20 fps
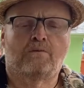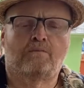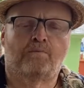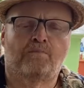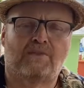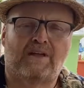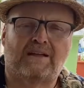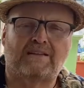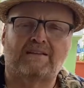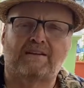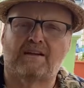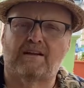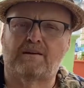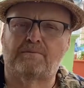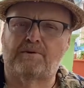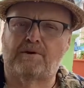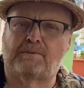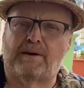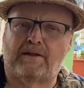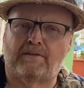that's a little
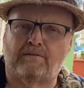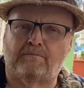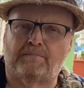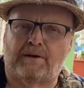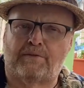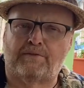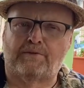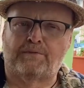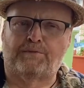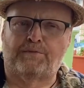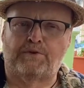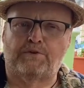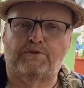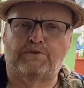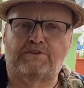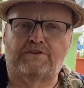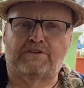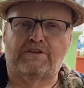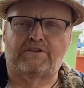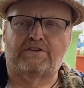bit about, about the
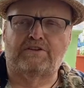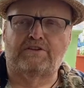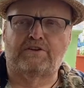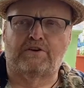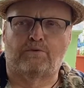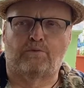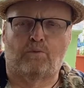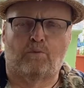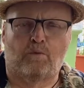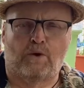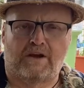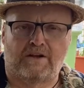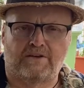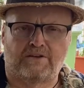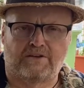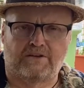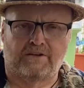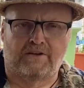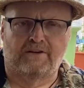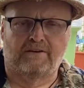food
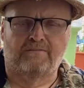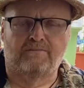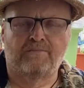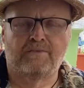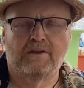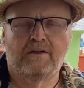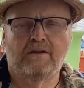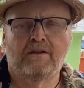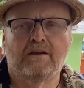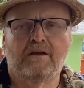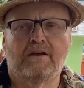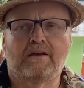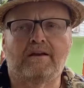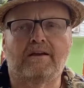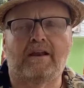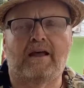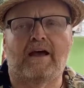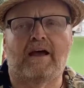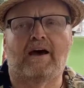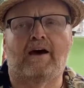situation.
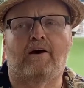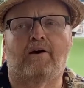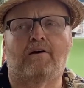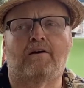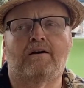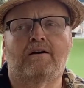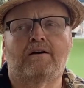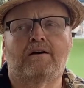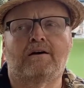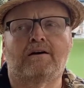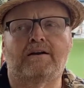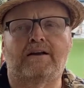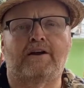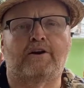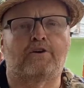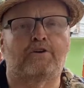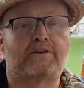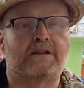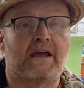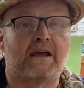Now,
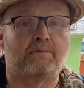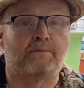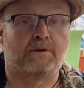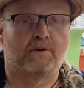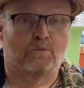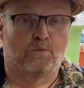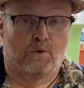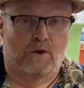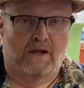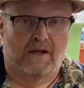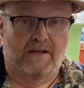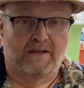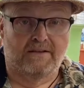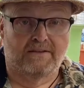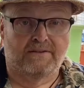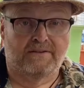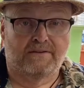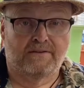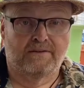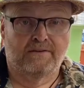entertainment
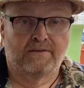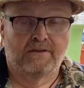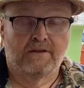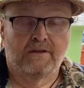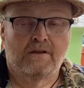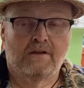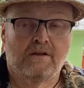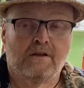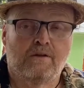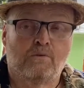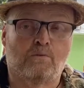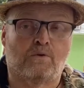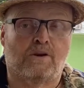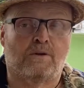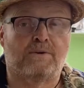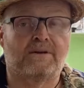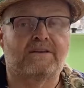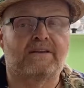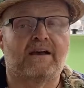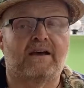wise, well, let
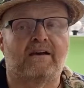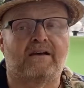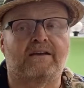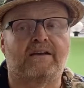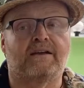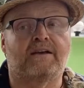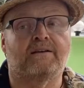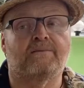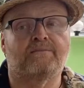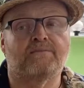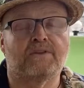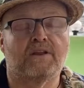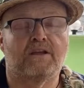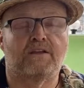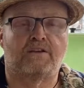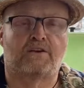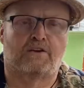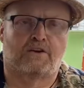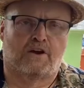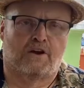me tell you,
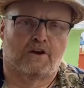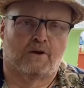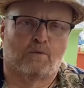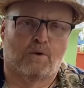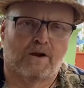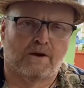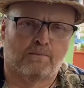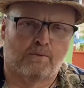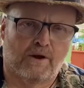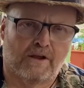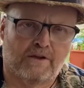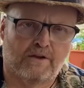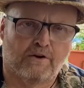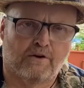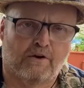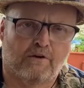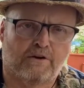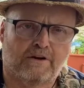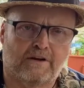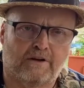you're going to want to bring
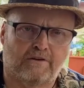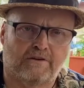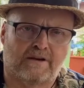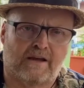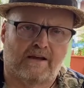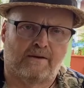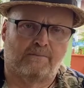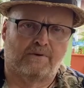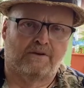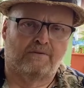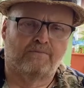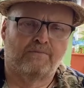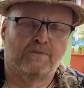your own entertainment